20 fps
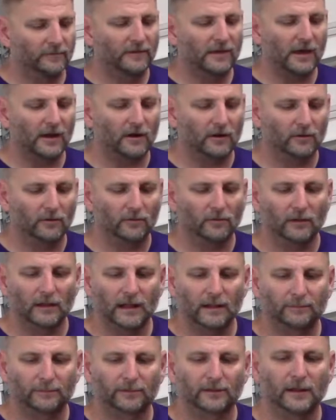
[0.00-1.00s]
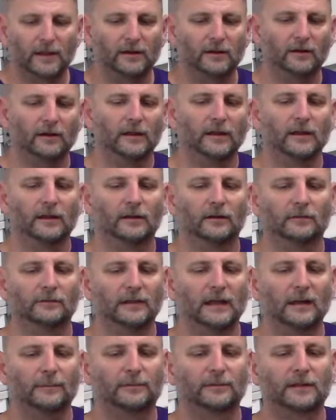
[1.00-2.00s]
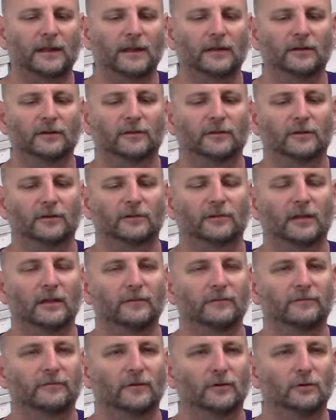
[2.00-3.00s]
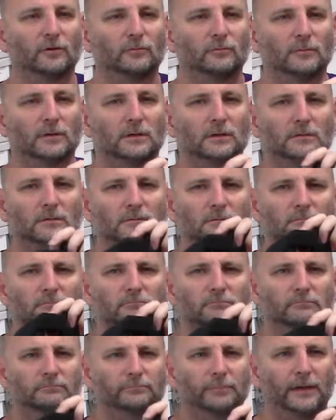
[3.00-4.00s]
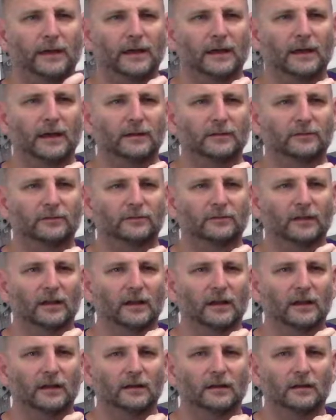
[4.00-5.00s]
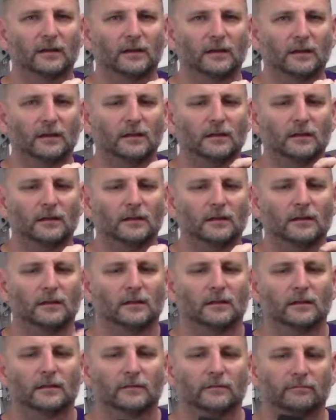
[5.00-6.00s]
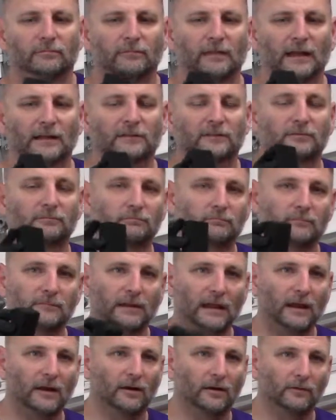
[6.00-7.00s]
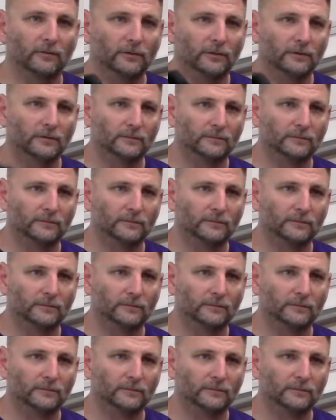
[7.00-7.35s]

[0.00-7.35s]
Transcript: got our little applicator, and on the applicator there is a foam pad side. That's down.